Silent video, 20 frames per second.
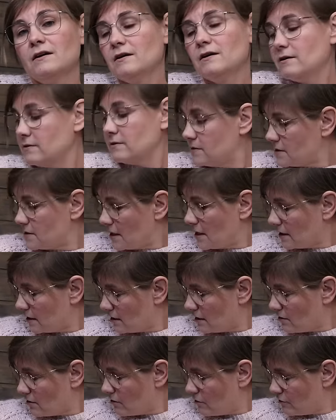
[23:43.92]

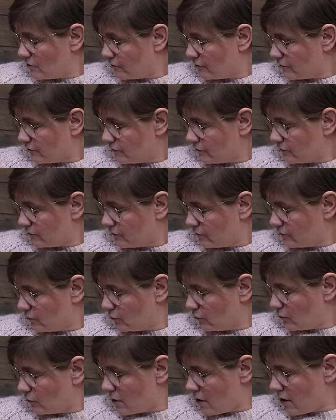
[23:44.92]
taken off
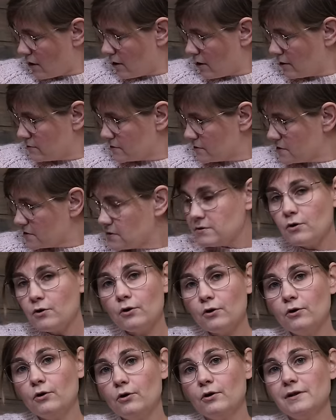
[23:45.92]
two arms
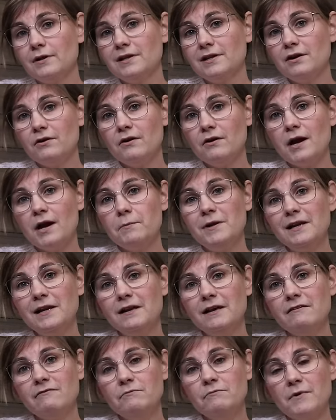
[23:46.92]
earlier, I
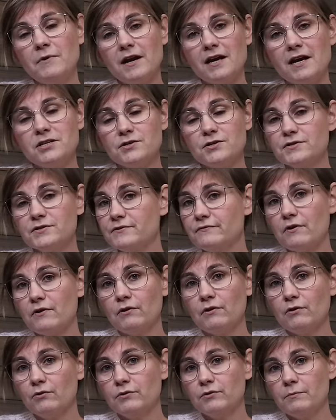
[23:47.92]
believe. But I just
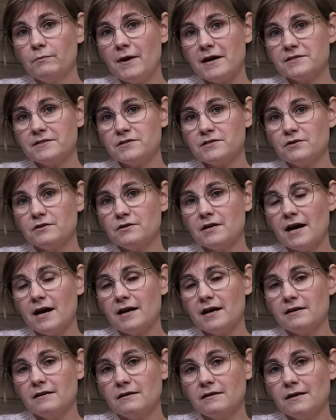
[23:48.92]
follow the pattern,
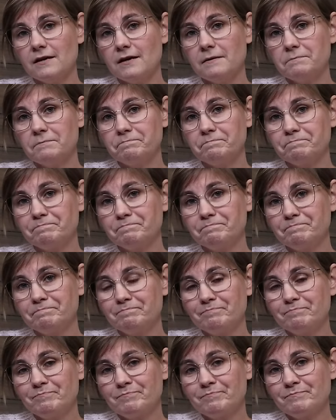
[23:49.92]
and
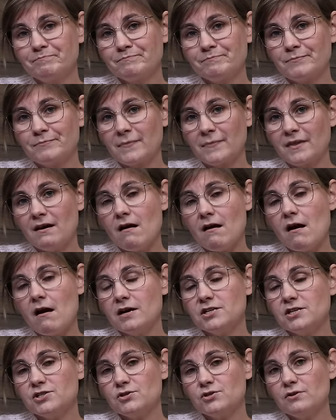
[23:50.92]
I
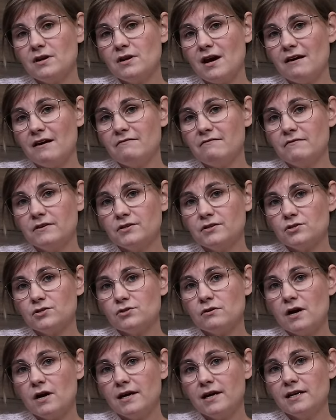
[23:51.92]
should have
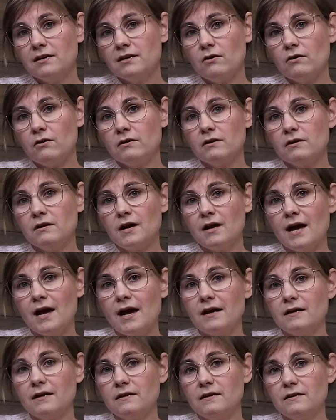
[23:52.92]
tried it on
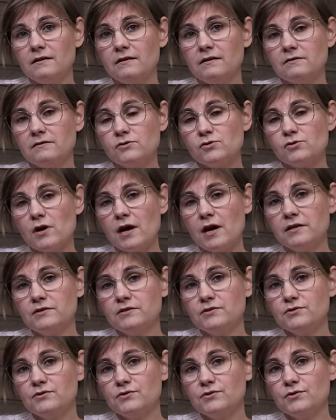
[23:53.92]
and tried
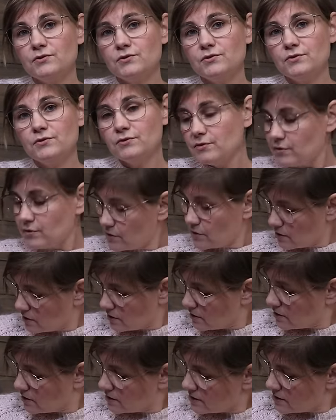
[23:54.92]
to
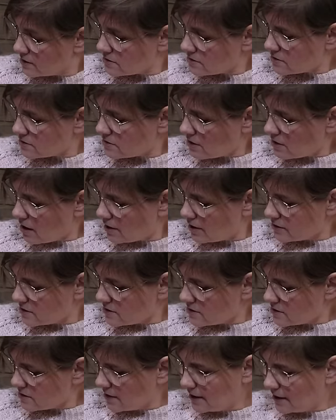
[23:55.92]
start
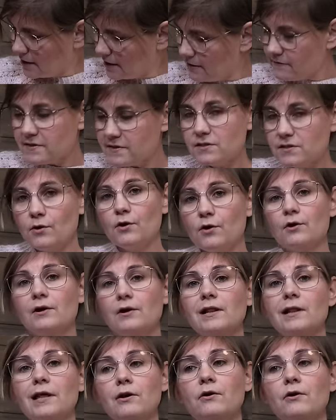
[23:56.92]
the sleeves
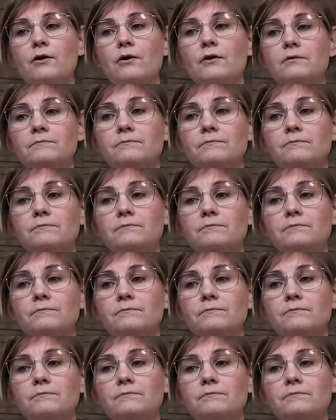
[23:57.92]
earlier,